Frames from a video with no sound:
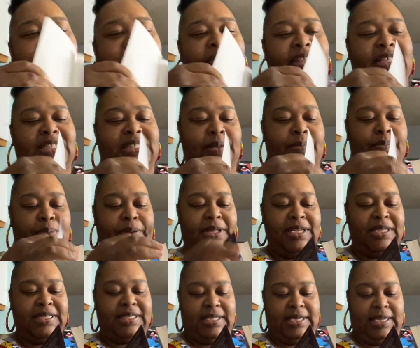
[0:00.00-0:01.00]
the
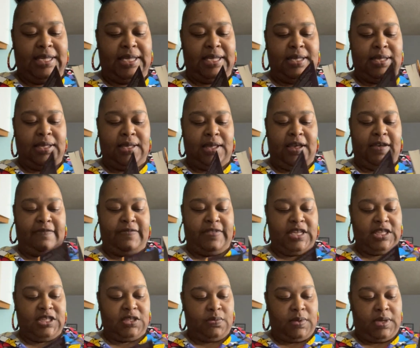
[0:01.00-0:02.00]
simplicity of
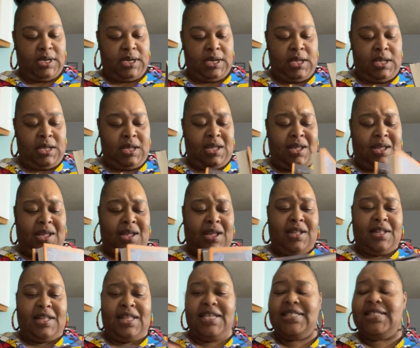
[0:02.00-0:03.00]
this one.
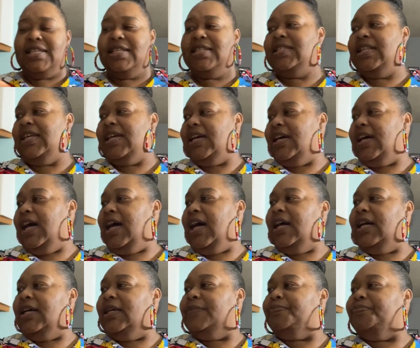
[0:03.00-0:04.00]
This is a
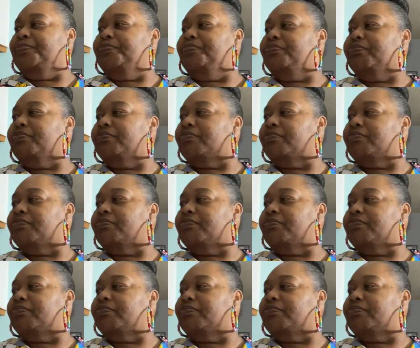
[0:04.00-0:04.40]
um,